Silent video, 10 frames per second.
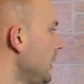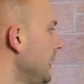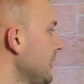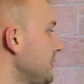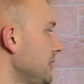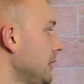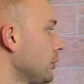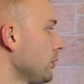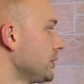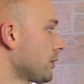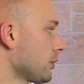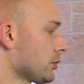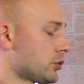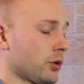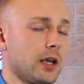Next is increased
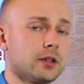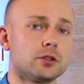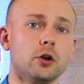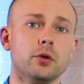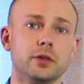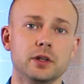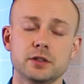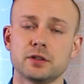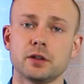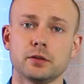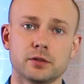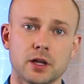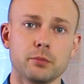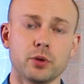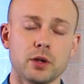thirst, okay? So these
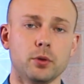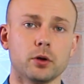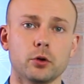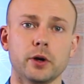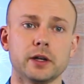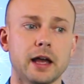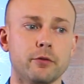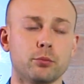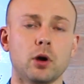same people are going to have a